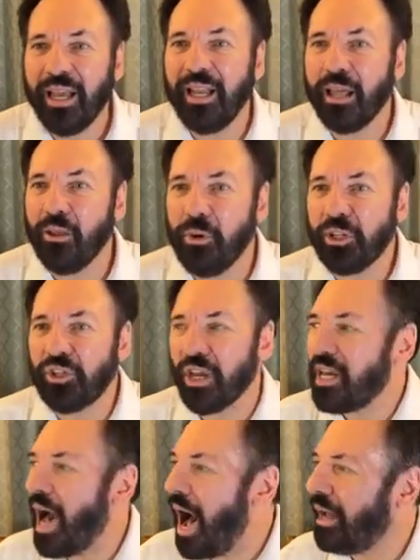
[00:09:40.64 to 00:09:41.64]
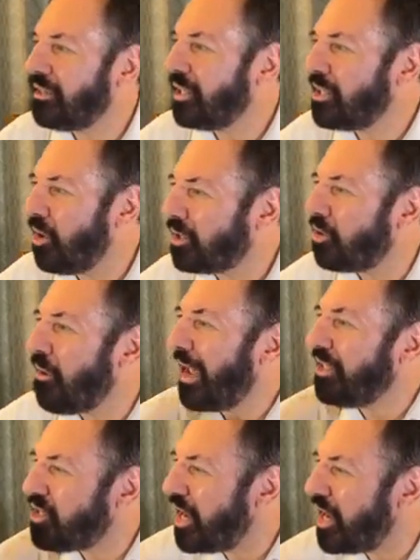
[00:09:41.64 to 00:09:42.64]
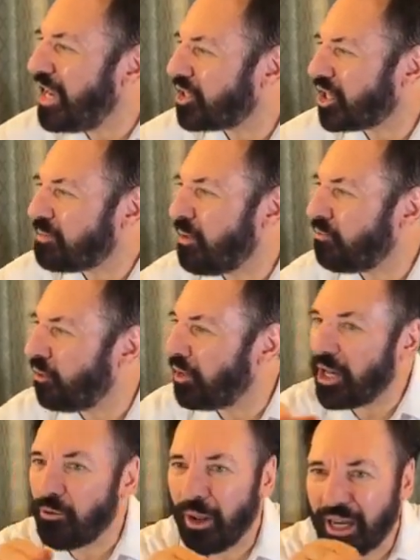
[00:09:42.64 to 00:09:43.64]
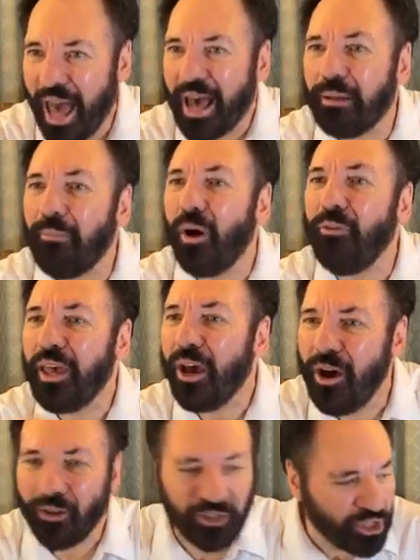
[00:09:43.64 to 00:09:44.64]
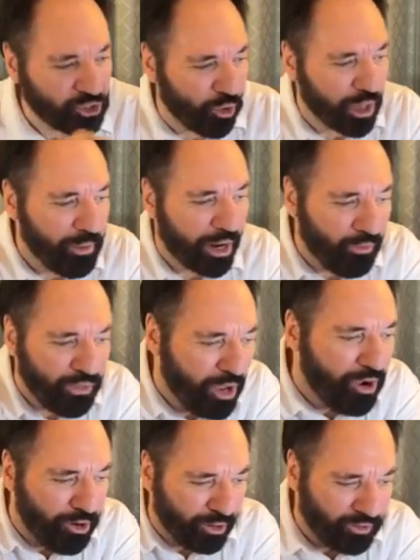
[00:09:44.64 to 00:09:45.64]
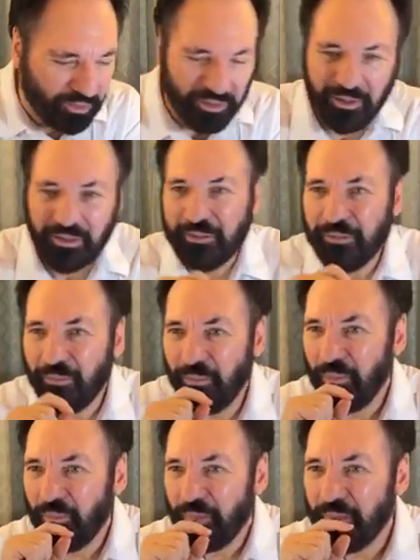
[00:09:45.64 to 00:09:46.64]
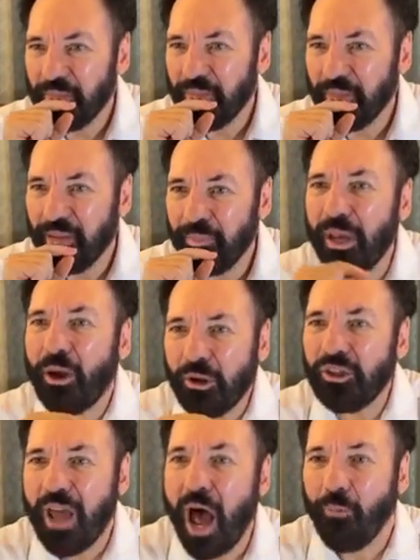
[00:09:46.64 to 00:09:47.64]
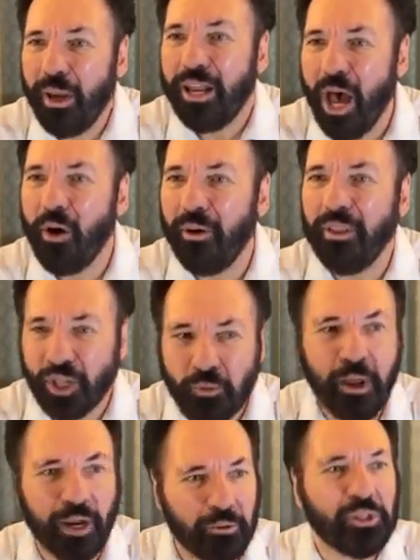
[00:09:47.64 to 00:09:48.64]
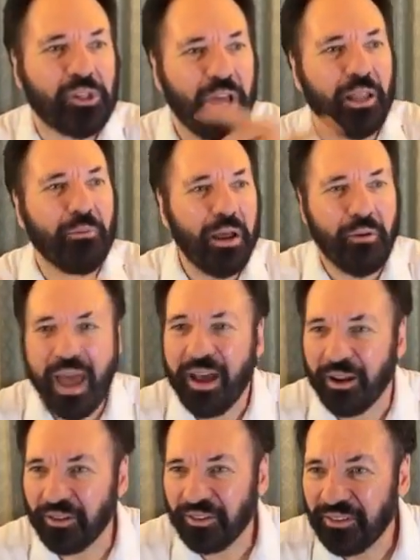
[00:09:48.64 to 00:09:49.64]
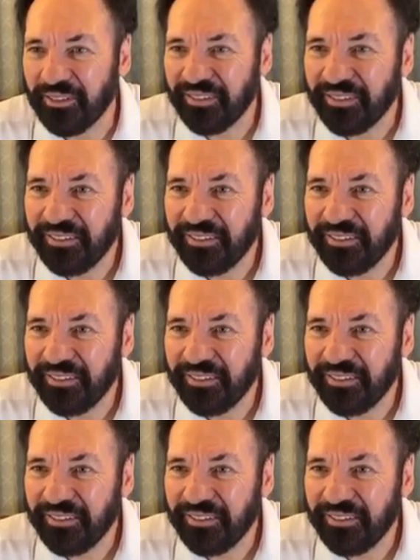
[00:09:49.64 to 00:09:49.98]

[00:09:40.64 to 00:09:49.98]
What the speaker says: In other words, God did not create Jesus before he created Adam on the earth. He's talking about on the earth. Because now we know in the spirit it was the other way around.